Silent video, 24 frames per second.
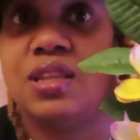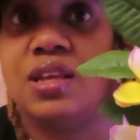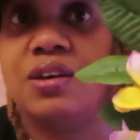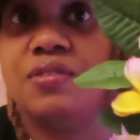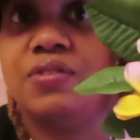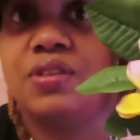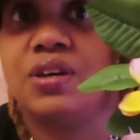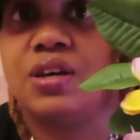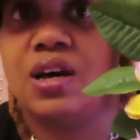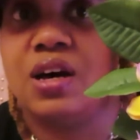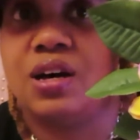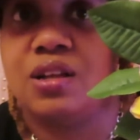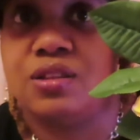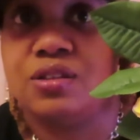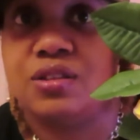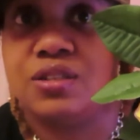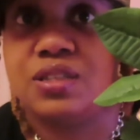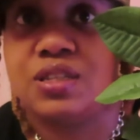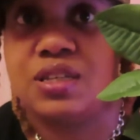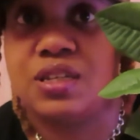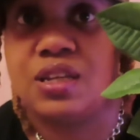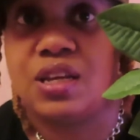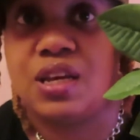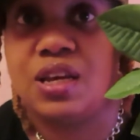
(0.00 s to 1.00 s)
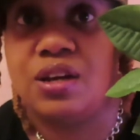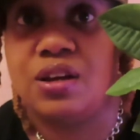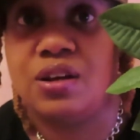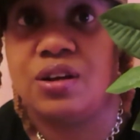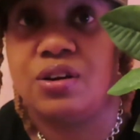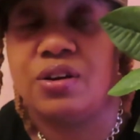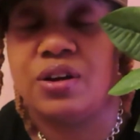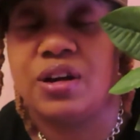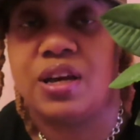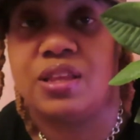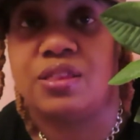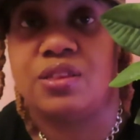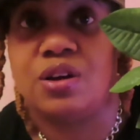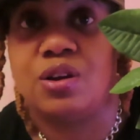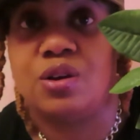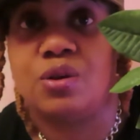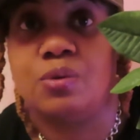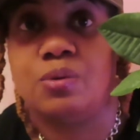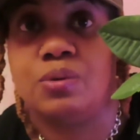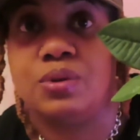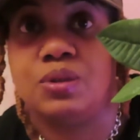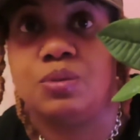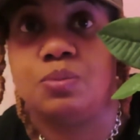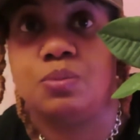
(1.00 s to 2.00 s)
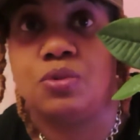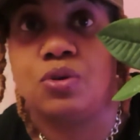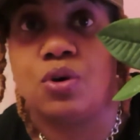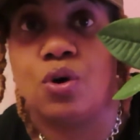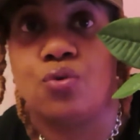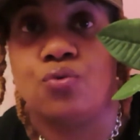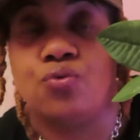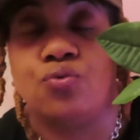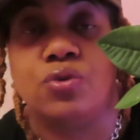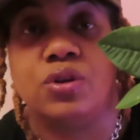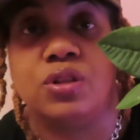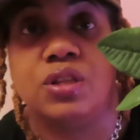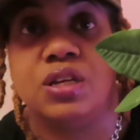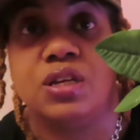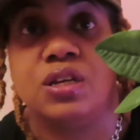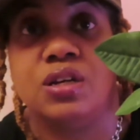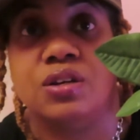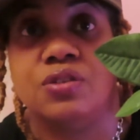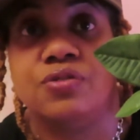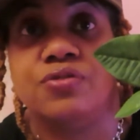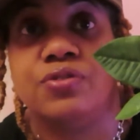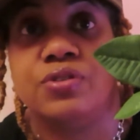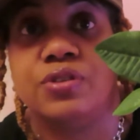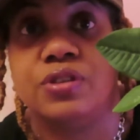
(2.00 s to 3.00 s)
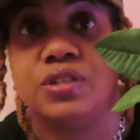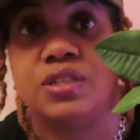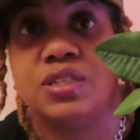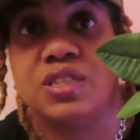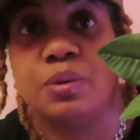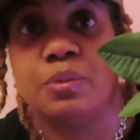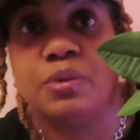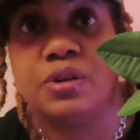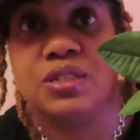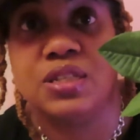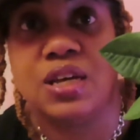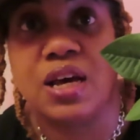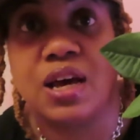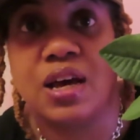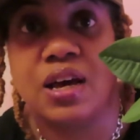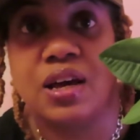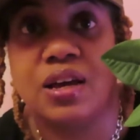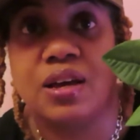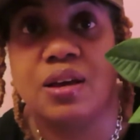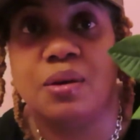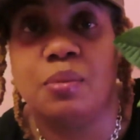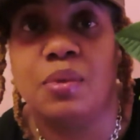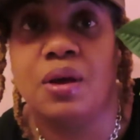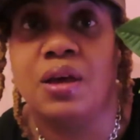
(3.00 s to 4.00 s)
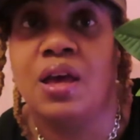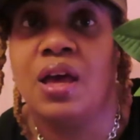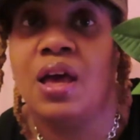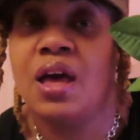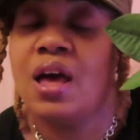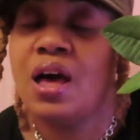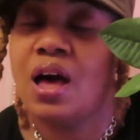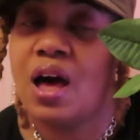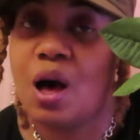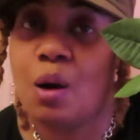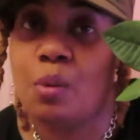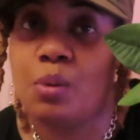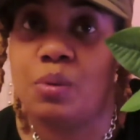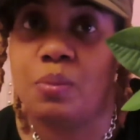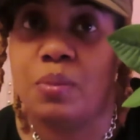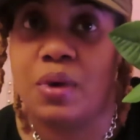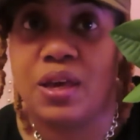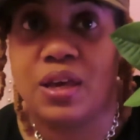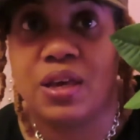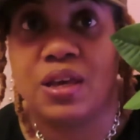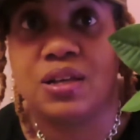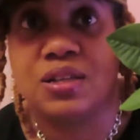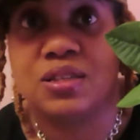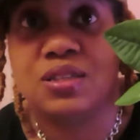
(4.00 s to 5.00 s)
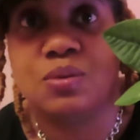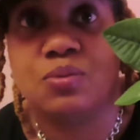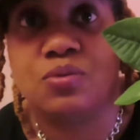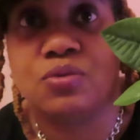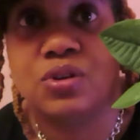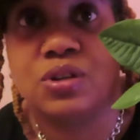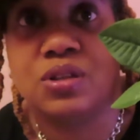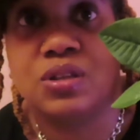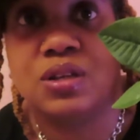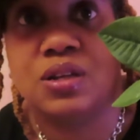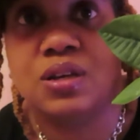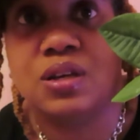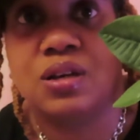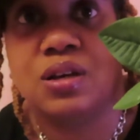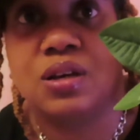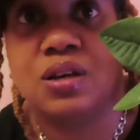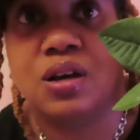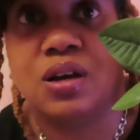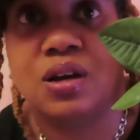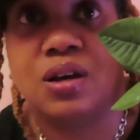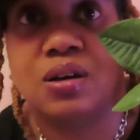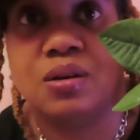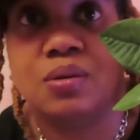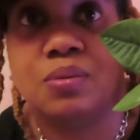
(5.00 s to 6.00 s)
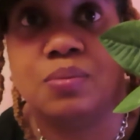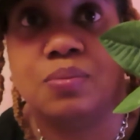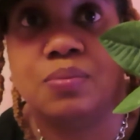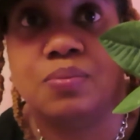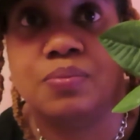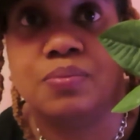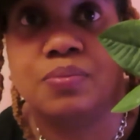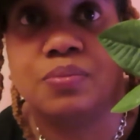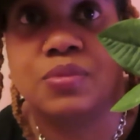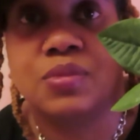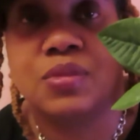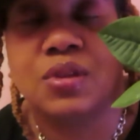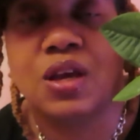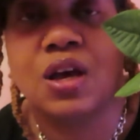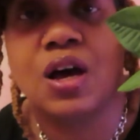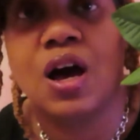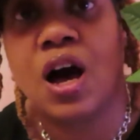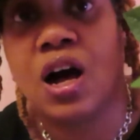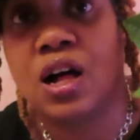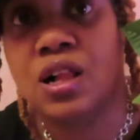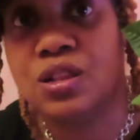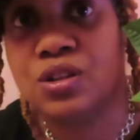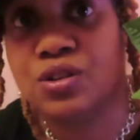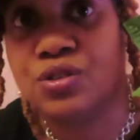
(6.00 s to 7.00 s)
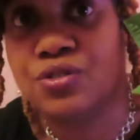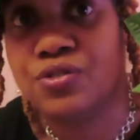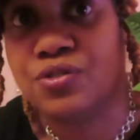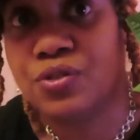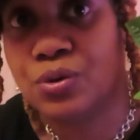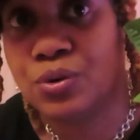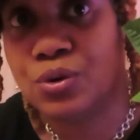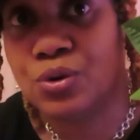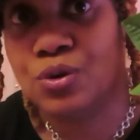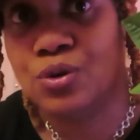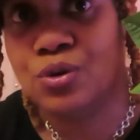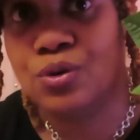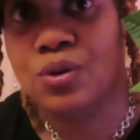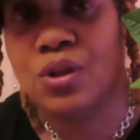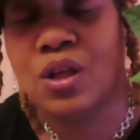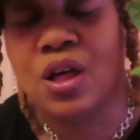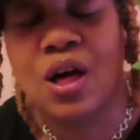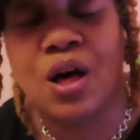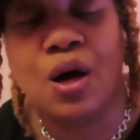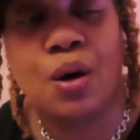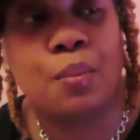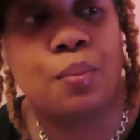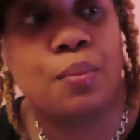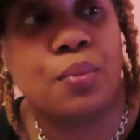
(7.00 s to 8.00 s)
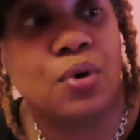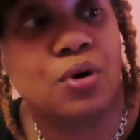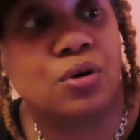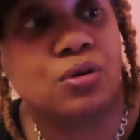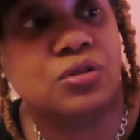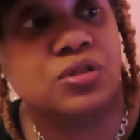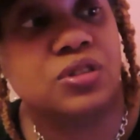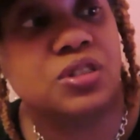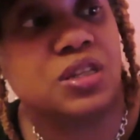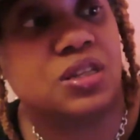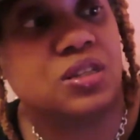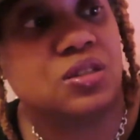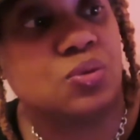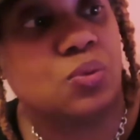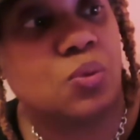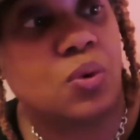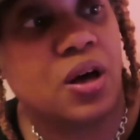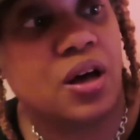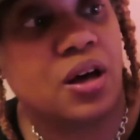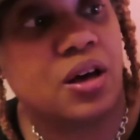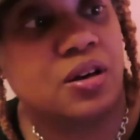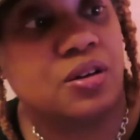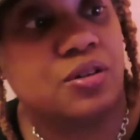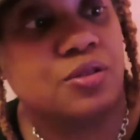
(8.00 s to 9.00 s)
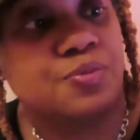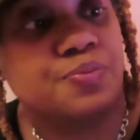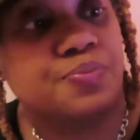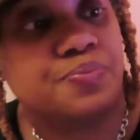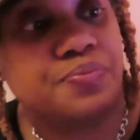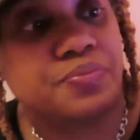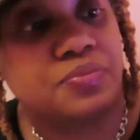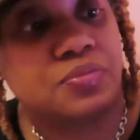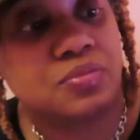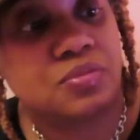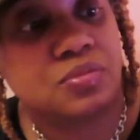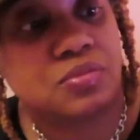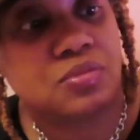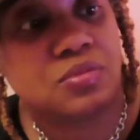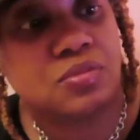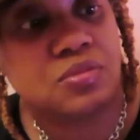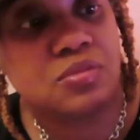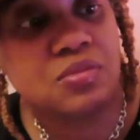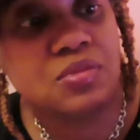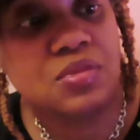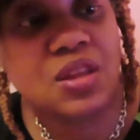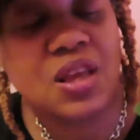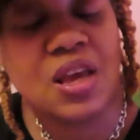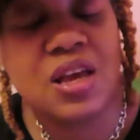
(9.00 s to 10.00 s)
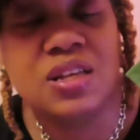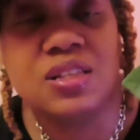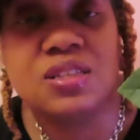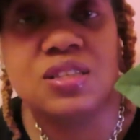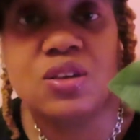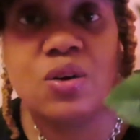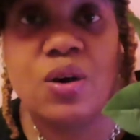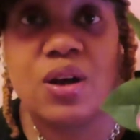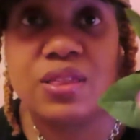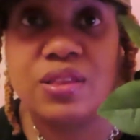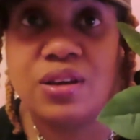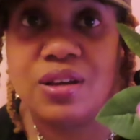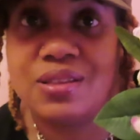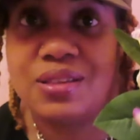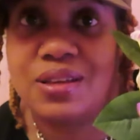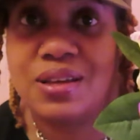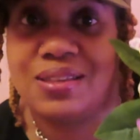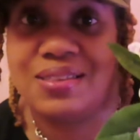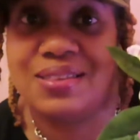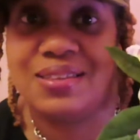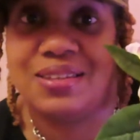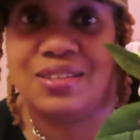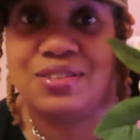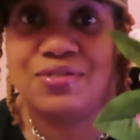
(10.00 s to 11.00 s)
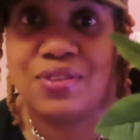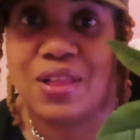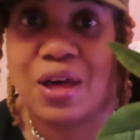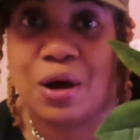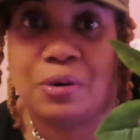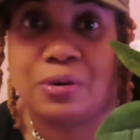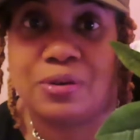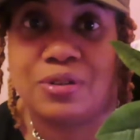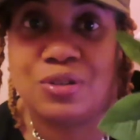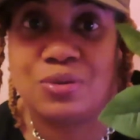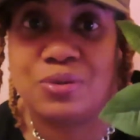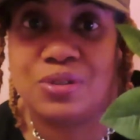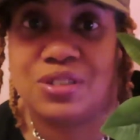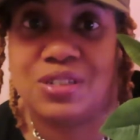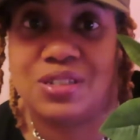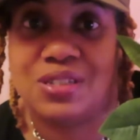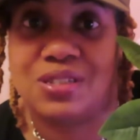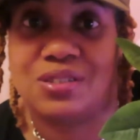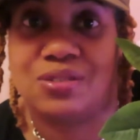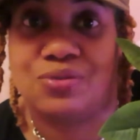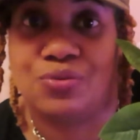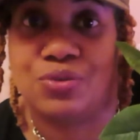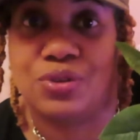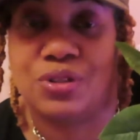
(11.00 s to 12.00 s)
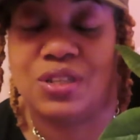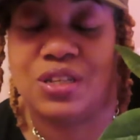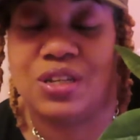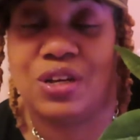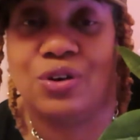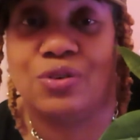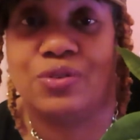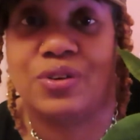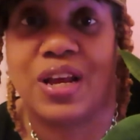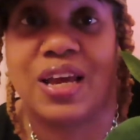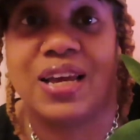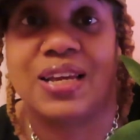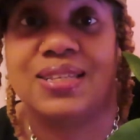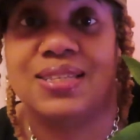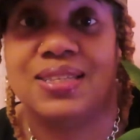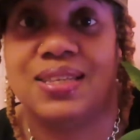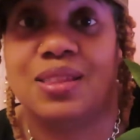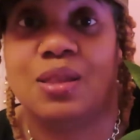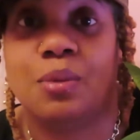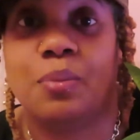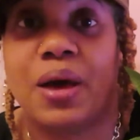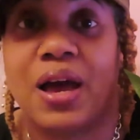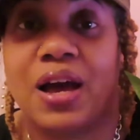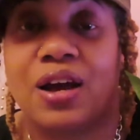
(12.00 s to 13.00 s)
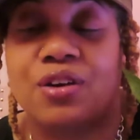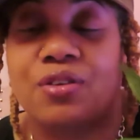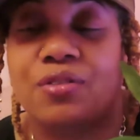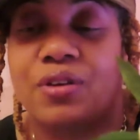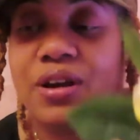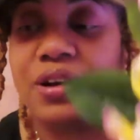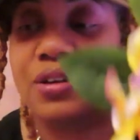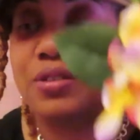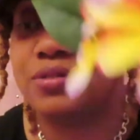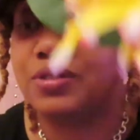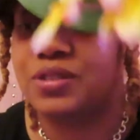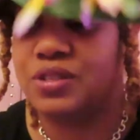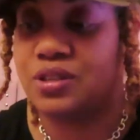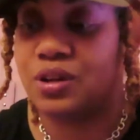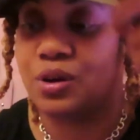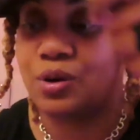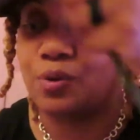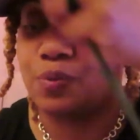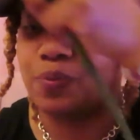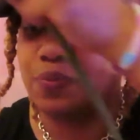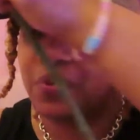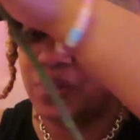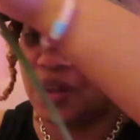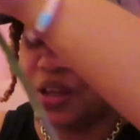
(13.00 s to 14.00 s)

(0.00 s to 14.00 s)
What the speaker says: love the colors in here, and I thought it would go really good for the summertime. I'll be making some really colorful molds as well, and so I thought that these flowers would just really go nice in the background. So